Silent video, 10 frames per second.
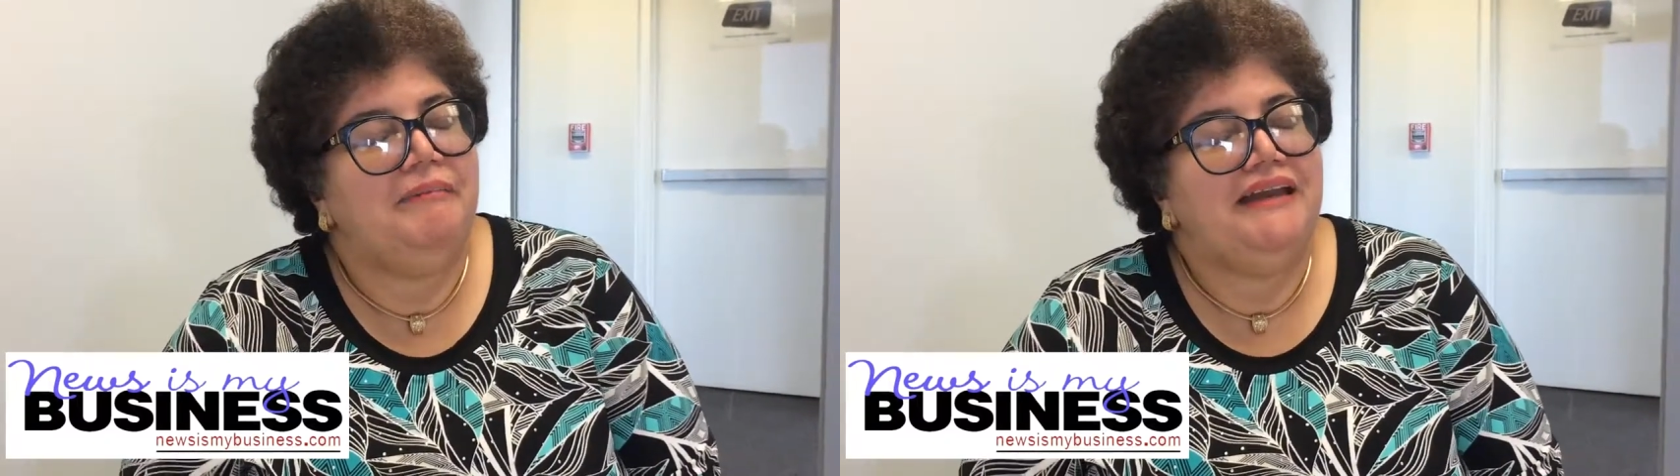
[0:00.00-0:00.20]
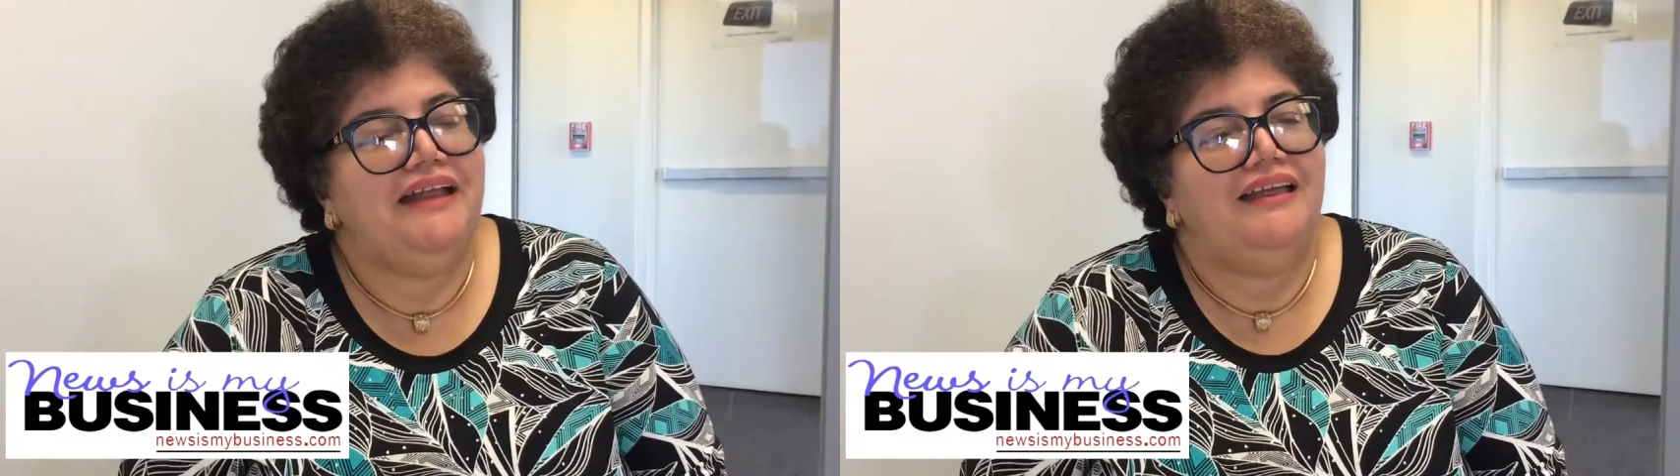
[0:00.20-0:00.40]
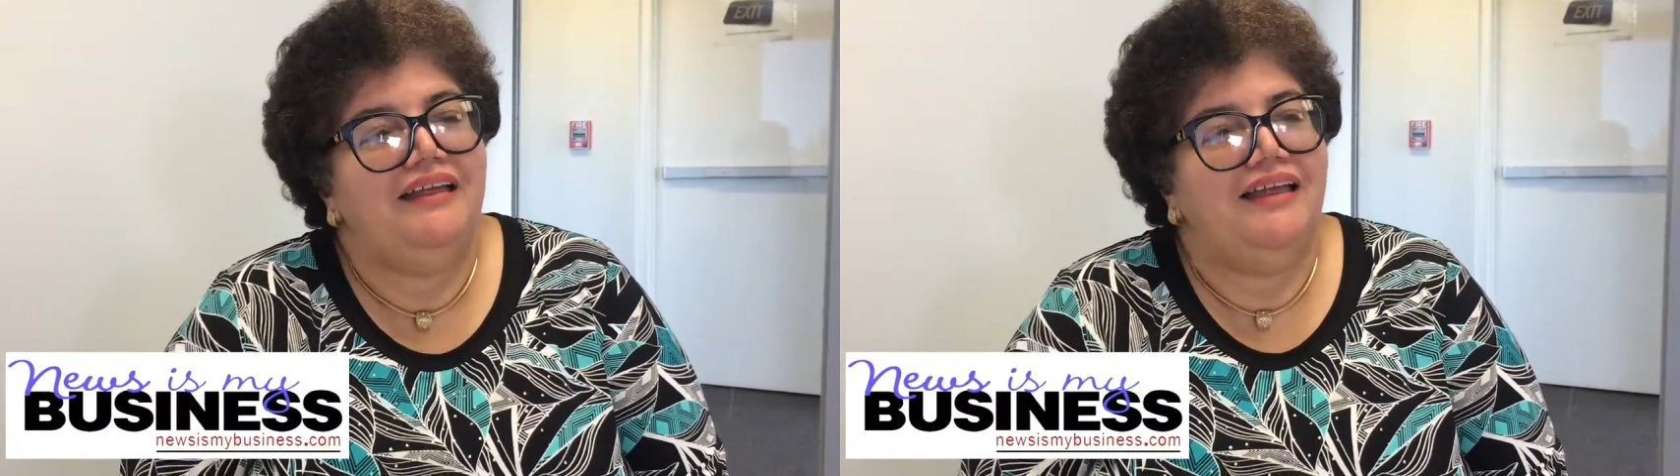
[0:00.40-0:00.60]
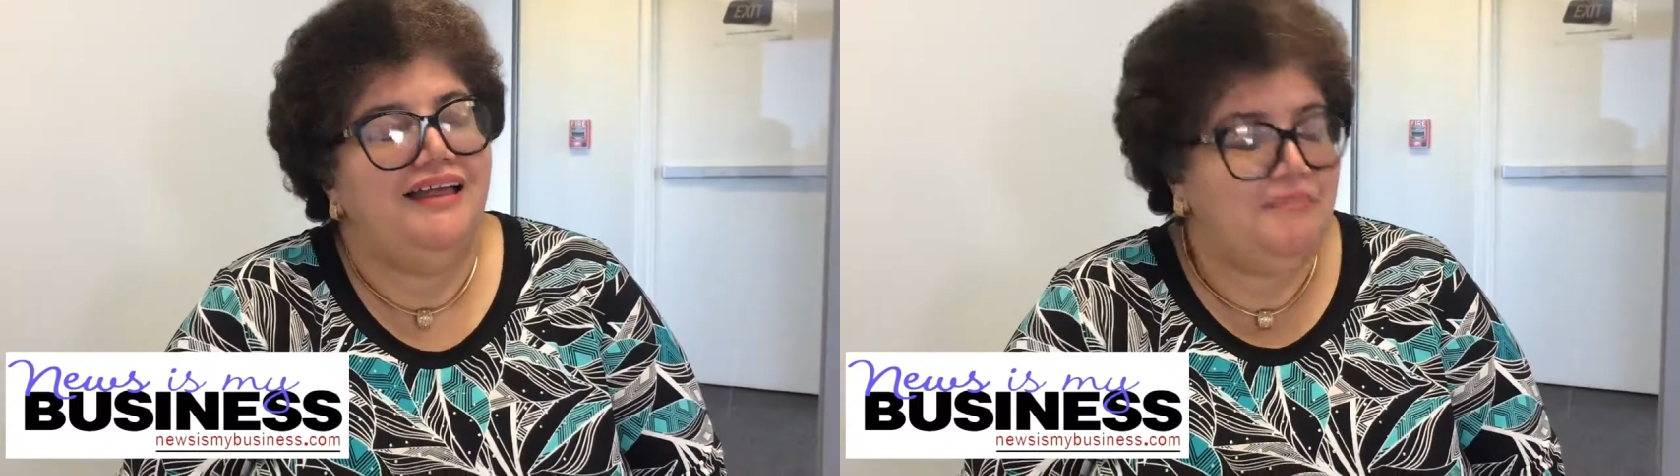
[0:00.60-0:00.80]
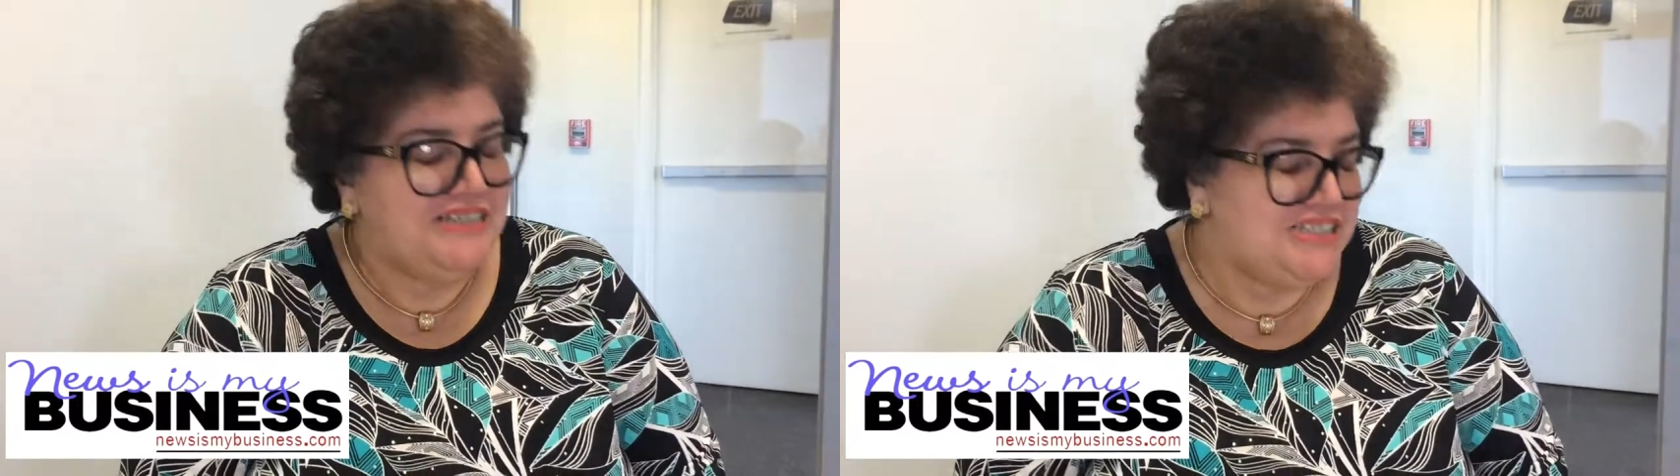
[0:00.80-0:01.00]

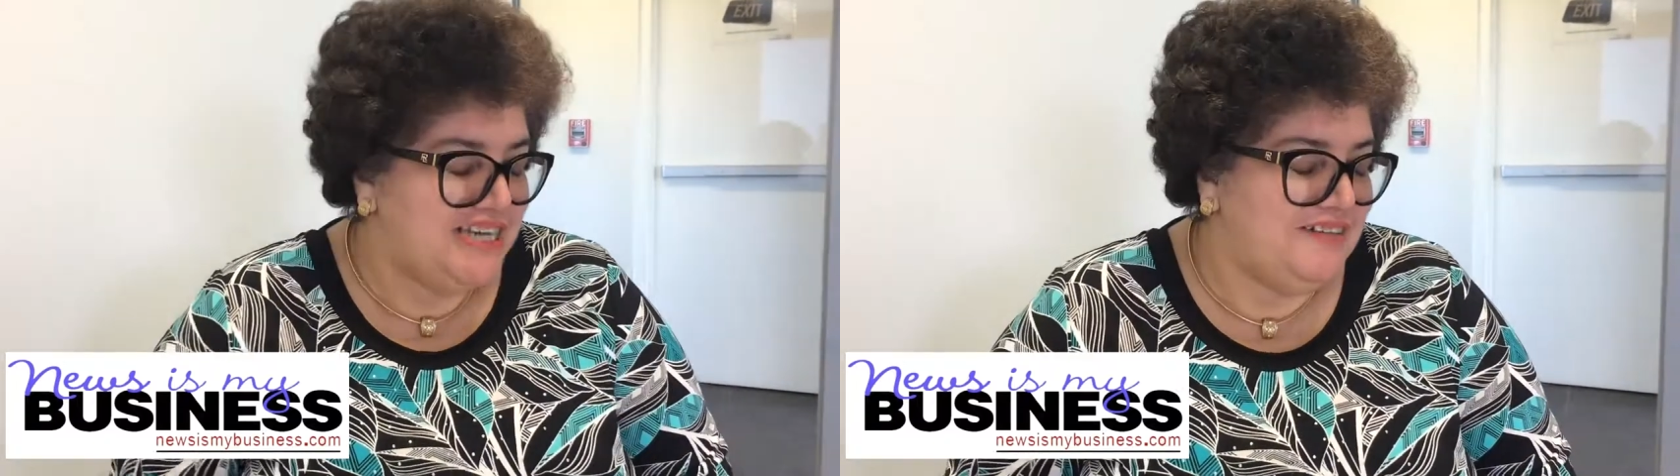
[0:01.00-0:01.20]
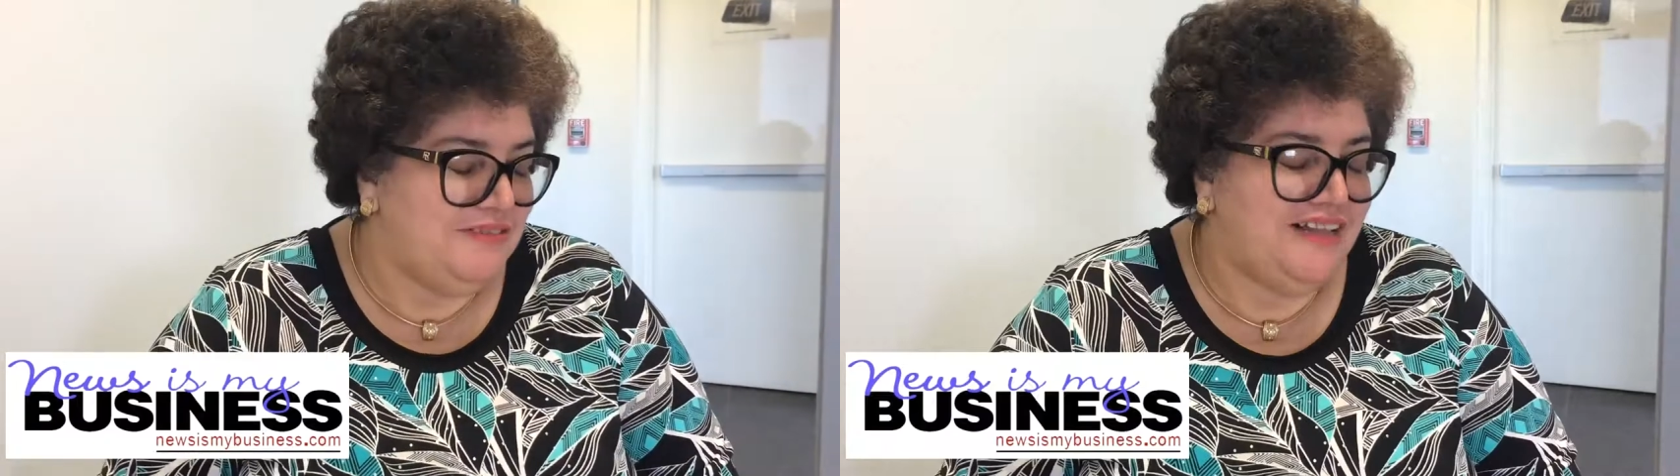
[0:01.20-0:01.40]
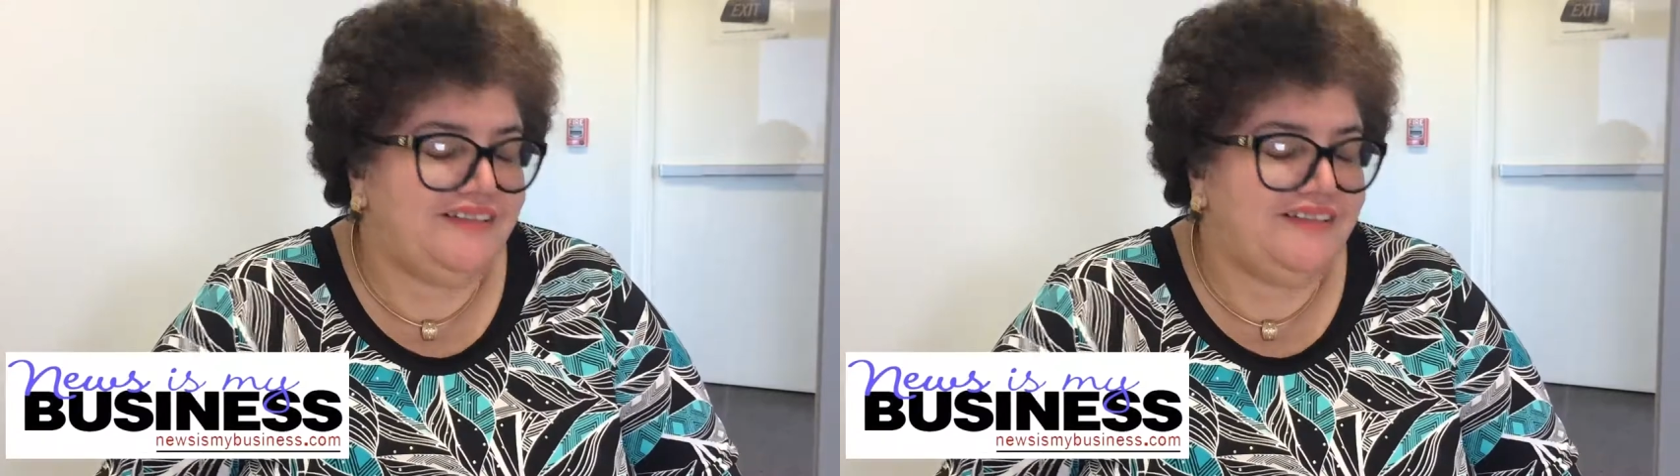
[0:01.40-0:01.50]
Mira, Michelle, well,